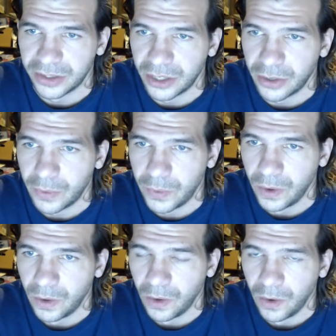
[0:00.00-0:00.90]
so
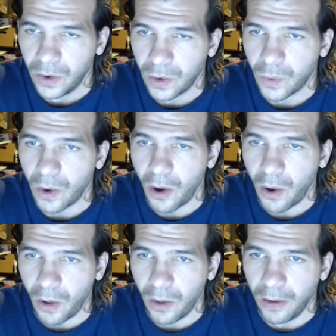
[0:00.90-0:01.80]

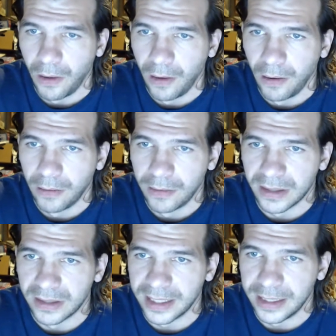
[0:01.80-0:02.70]
raw to
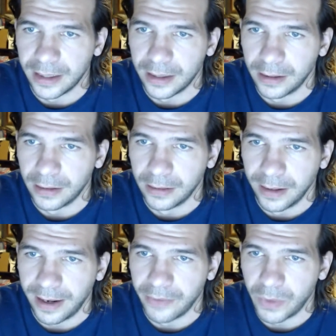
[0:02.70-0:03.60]
see
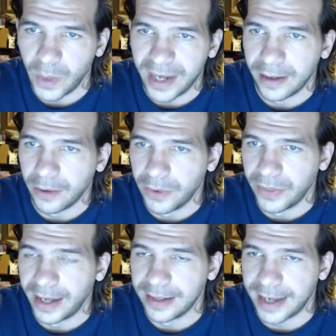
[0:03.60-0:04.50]
every window in
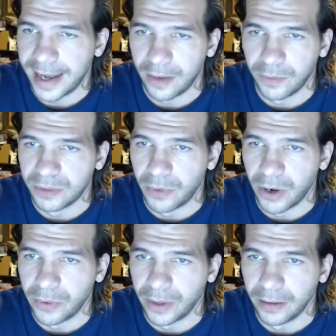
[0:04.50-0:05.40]
that town was
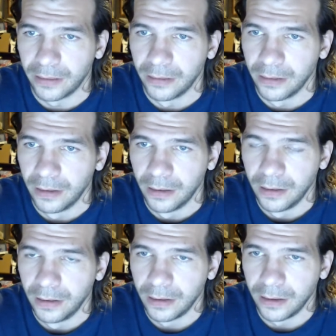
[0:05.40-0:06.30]
broken.
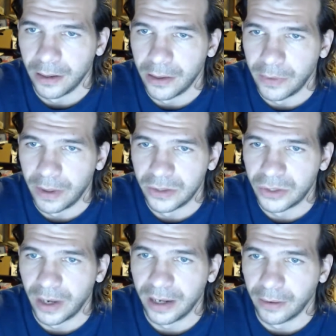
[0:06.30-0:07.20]

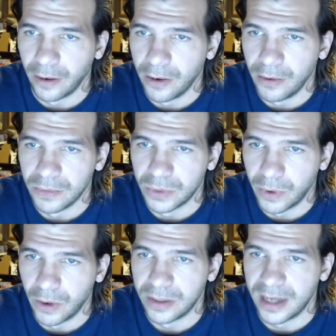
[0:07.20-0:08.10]
Trailer homes were
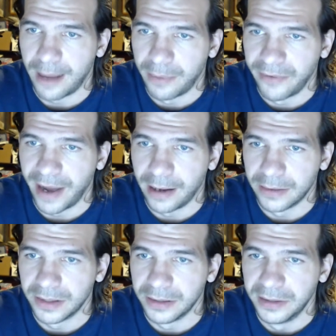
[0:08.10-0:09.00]
on top of
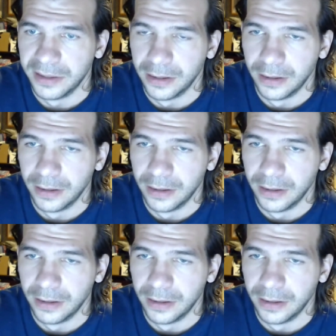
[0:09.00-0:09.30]
houses.